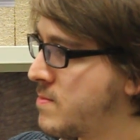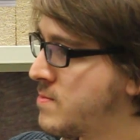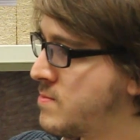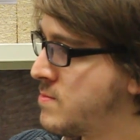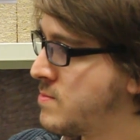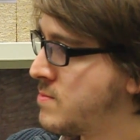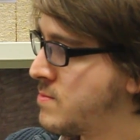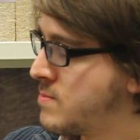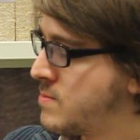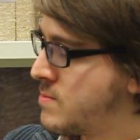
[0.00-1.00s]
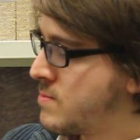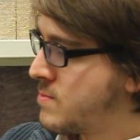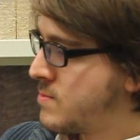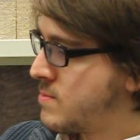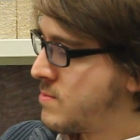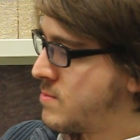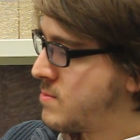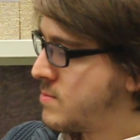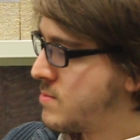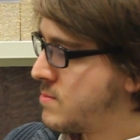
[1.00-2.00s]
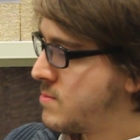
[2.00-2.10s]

[no speech]